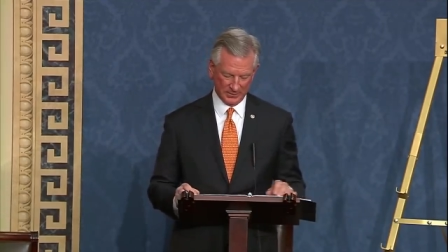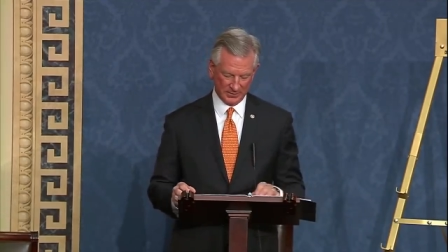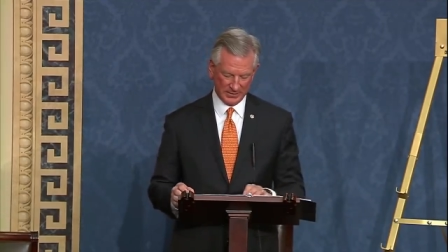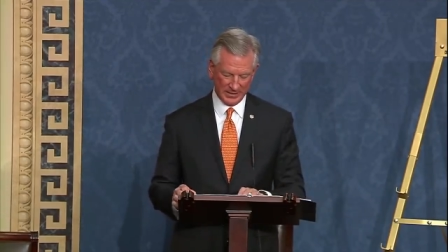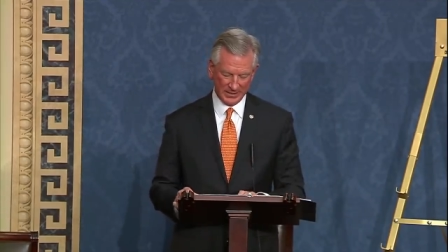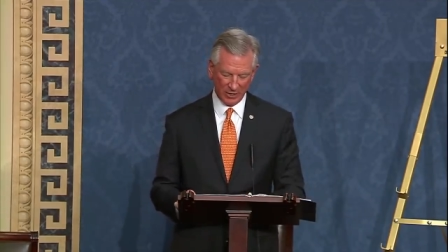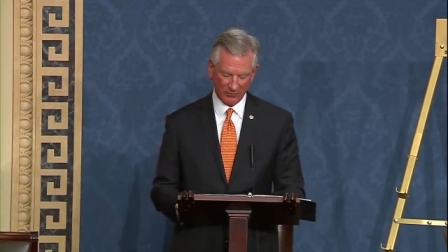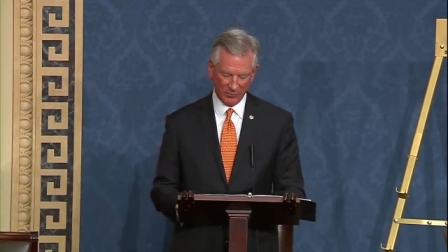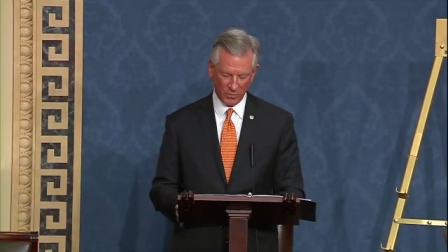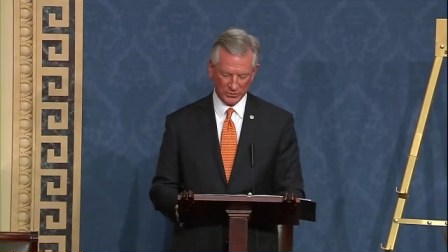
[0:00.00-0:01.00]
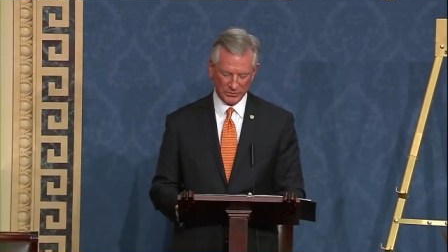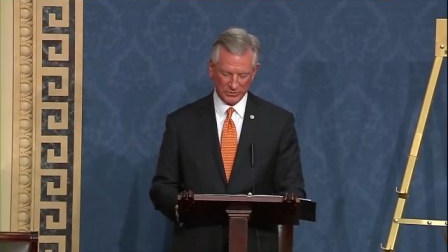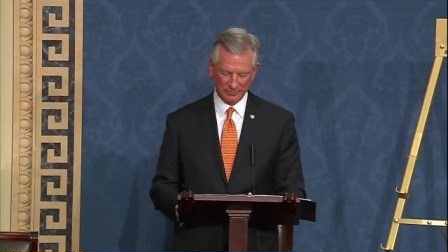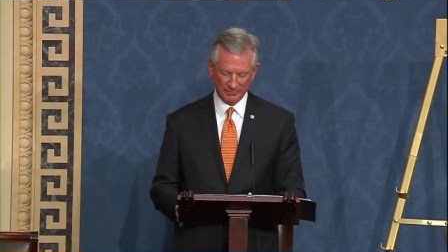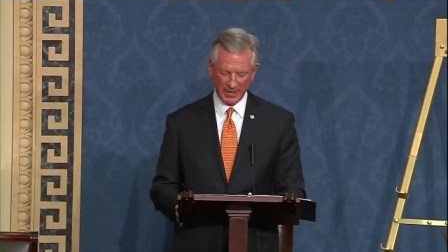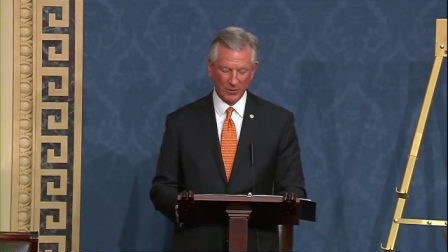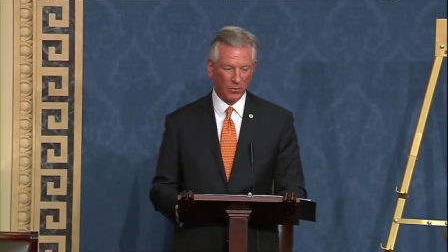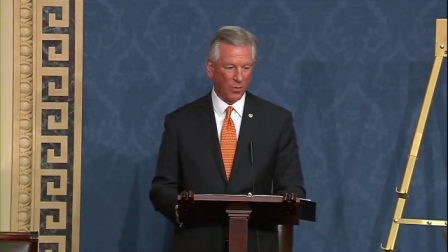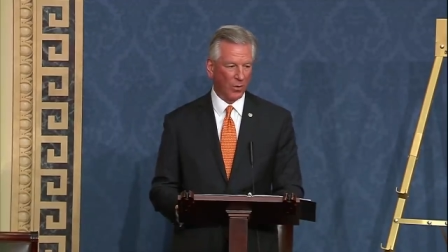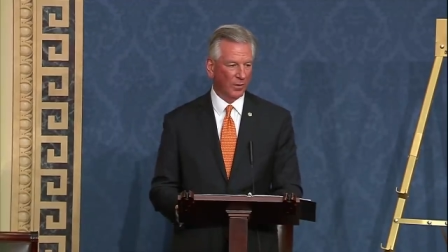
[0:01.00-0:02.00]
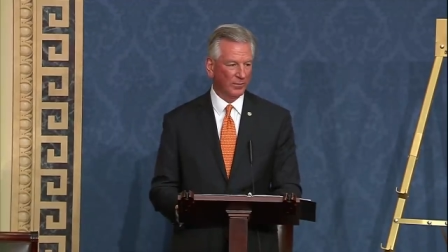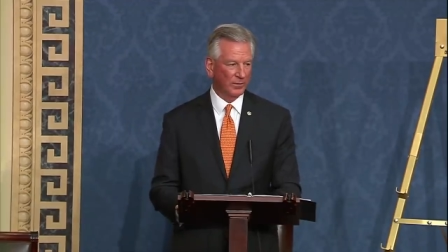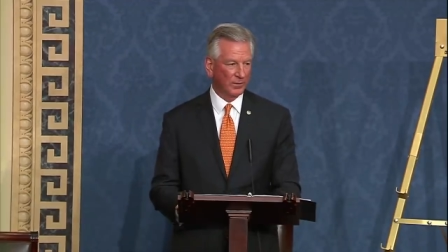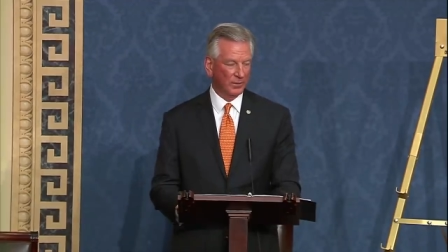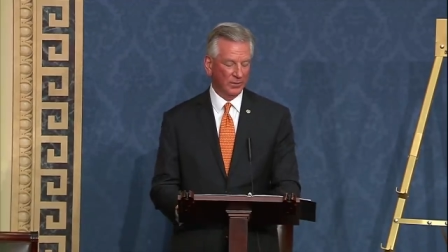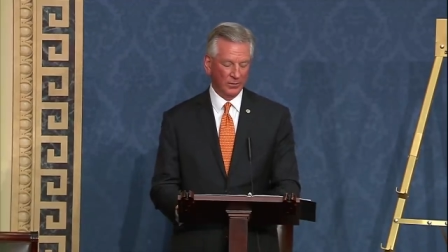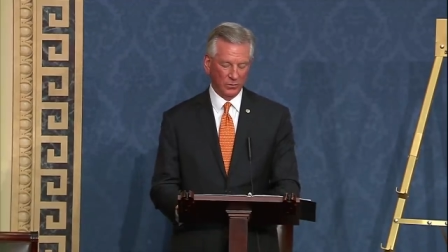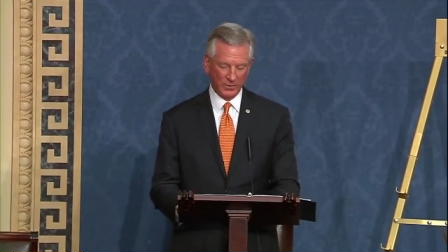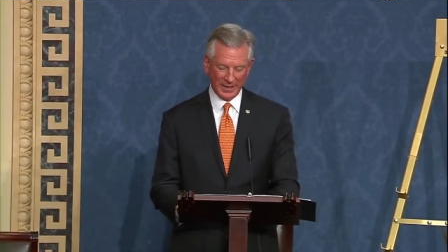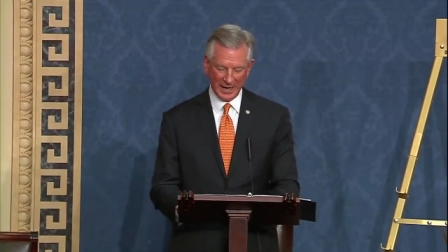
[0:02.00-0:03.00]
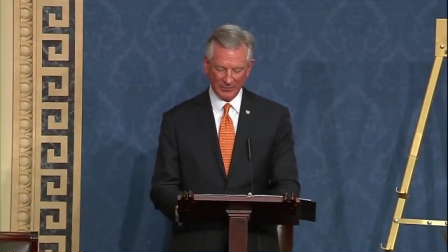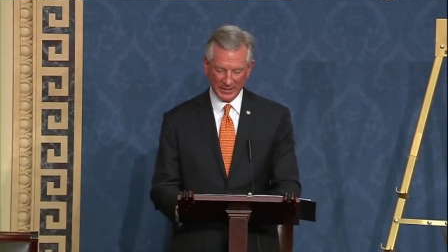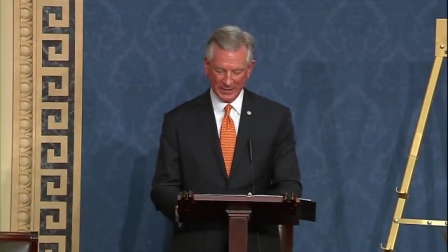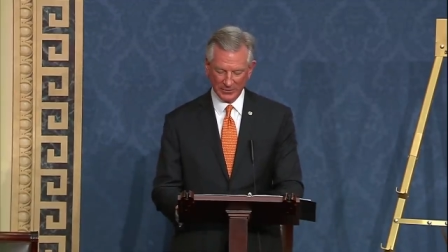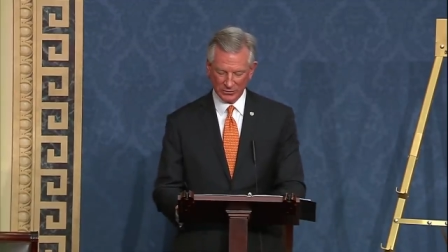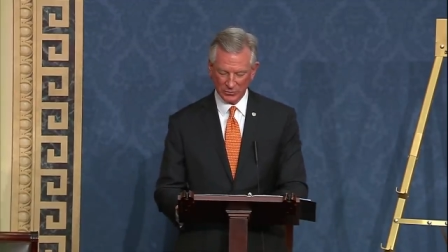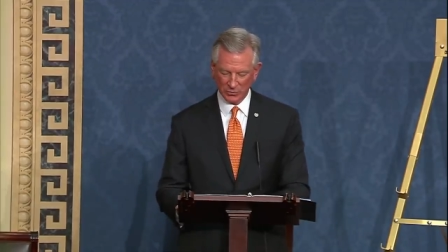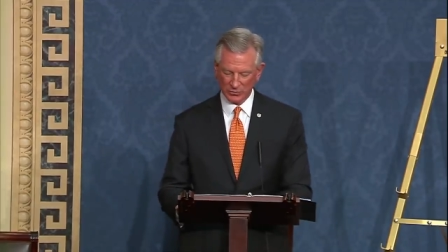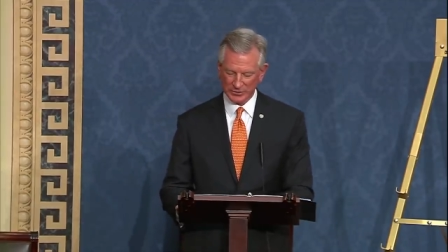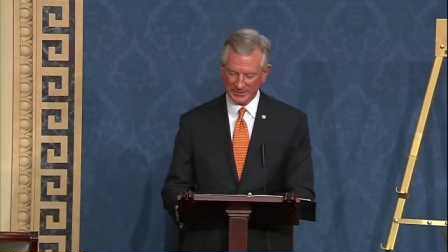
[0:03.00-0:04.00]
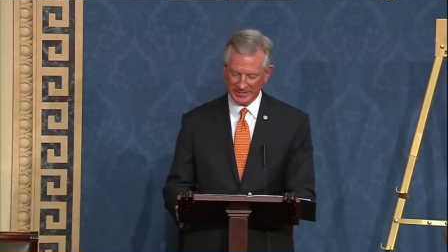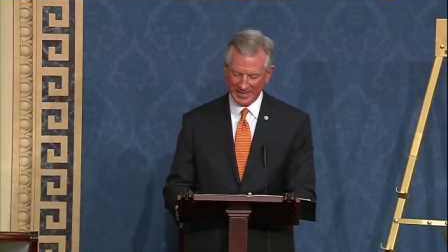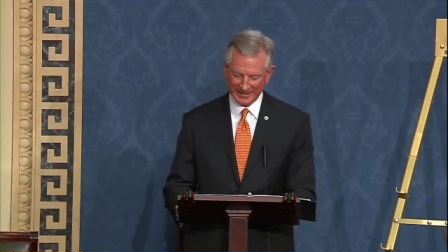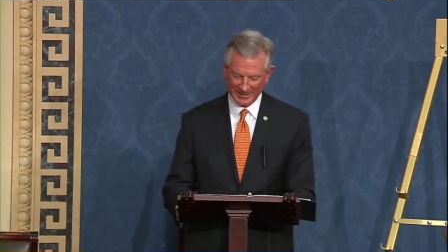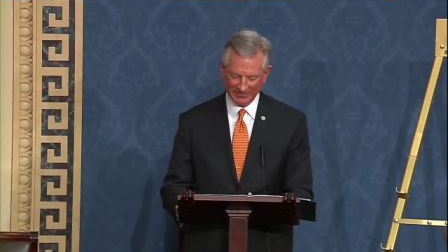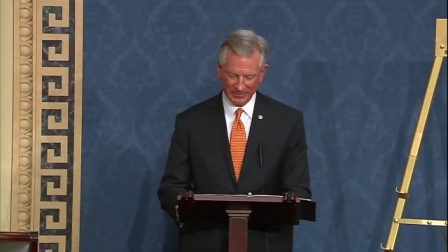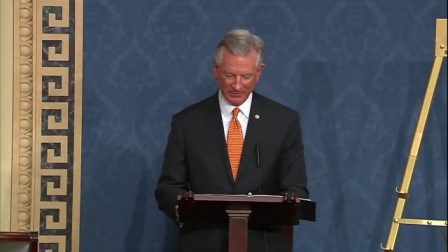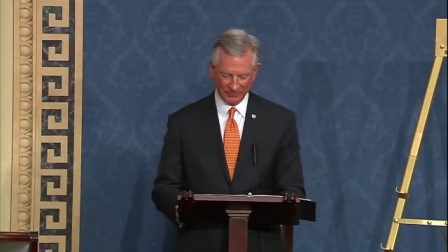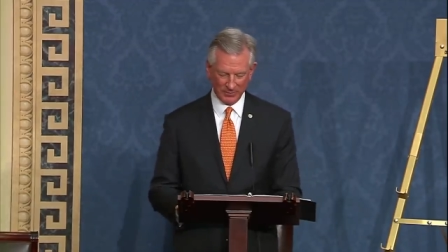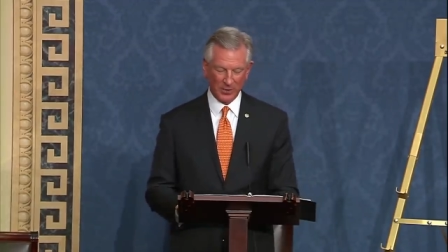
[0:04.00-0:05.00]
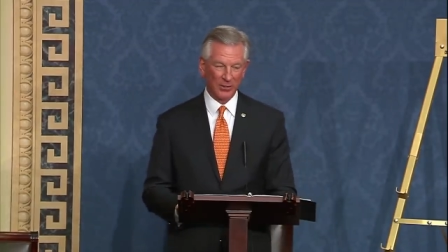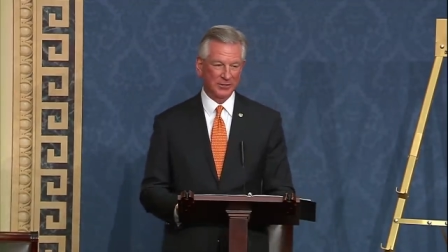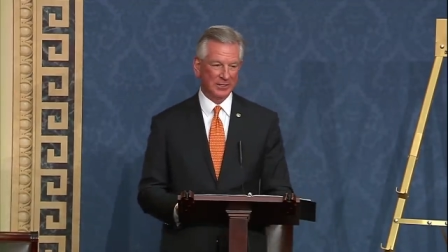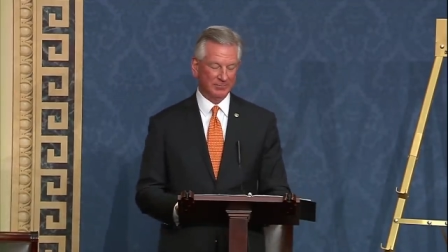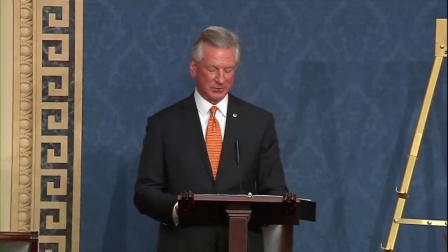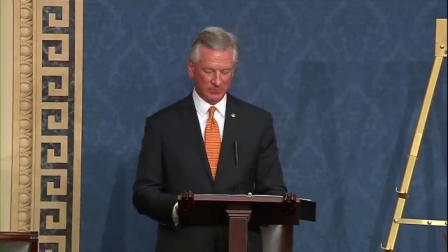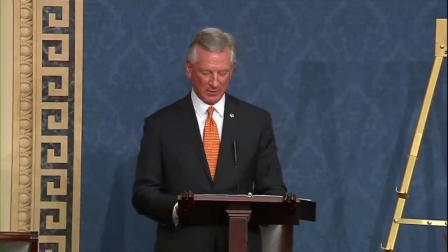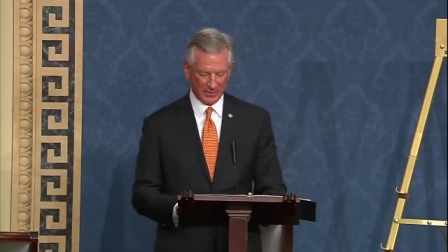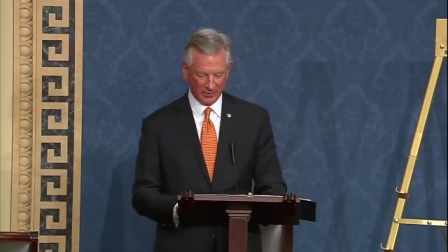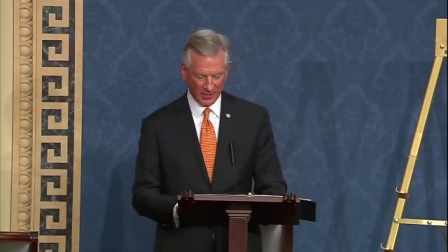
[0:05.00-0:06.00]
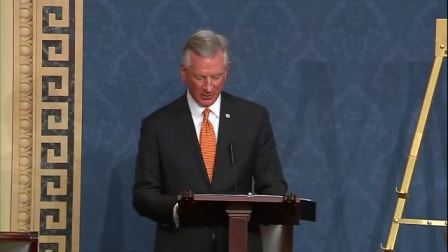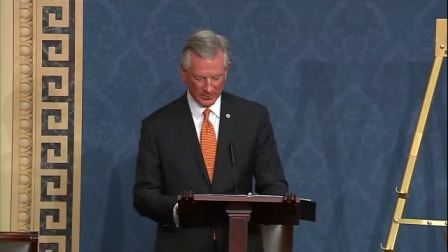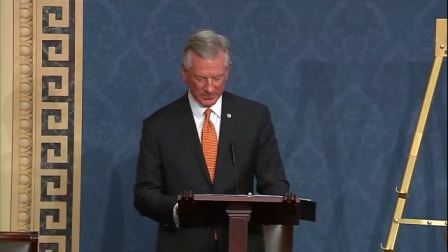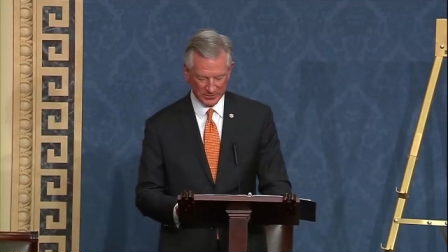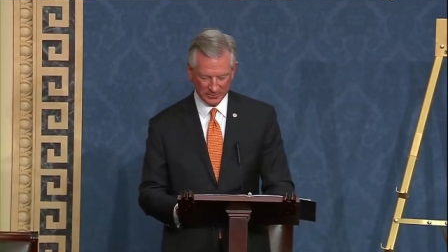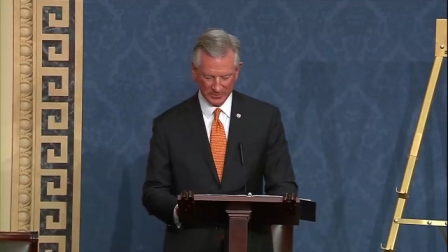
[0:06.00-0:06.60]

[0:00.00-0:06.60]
Telling our forces to fight a war with outdated tools is like giving a football team some leather helmets